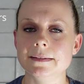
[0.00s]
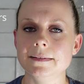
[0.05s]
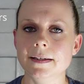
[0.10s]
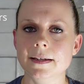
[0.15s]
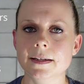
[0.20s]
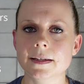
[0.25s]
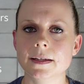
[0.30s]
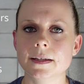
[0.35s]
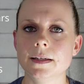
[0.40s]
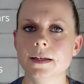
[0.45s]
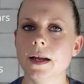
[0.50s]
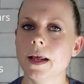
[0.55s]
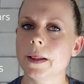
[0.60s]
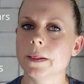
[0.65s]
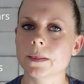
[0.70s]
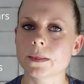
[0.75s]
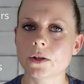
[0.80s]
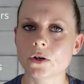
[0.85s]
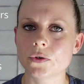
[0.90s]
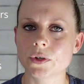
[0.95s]
10
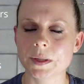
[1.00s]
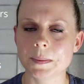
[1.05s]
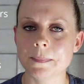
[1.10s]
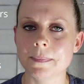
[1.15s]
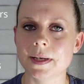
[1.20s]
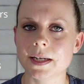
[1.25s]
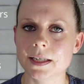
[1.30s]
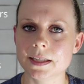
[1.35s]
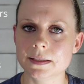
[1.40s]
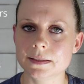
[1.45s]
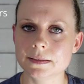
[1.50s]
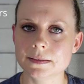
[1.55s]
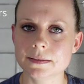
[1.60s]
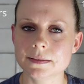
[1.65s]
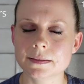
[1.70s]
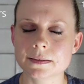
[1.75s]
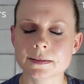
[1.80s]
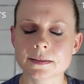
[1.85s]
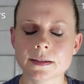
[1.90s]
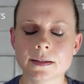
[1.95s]
and 30
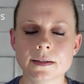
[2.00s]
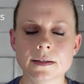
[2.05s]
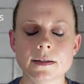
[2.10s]
minutes.